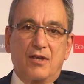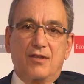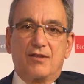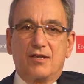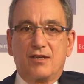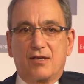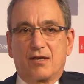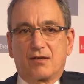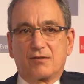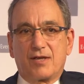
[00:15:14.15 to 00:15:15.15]
the
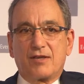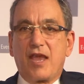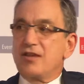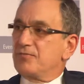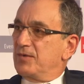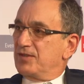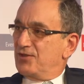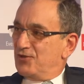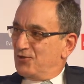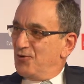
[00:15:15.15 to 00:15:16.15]

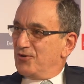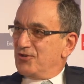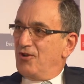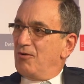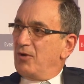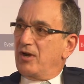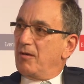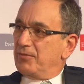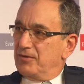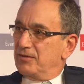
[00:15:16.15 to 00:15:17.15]
engagement scores all went
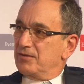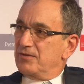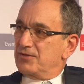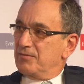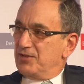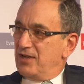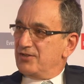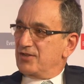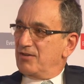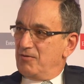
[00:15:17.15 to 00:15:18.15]
up
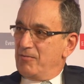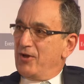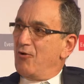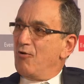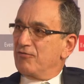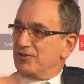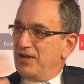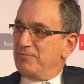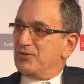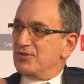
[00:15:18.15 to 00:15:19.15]
substantially, by over
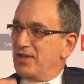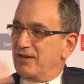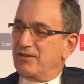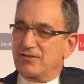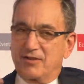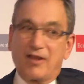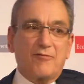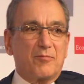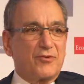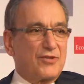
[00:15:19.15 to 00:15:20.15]
10%. I think
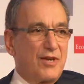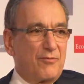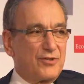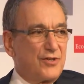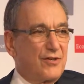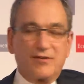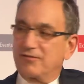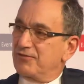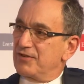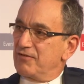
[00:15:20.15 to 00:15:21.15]
11% was the
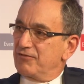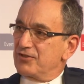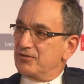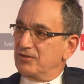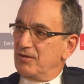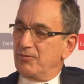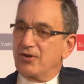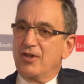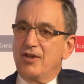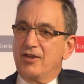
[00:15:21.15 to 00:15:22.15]
official number.
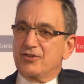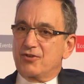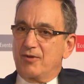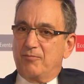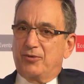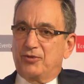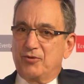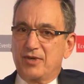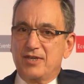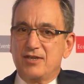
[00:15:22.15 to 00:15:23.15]
So
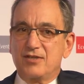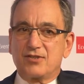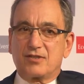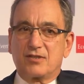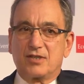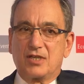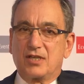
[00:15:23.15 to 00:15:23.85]
employees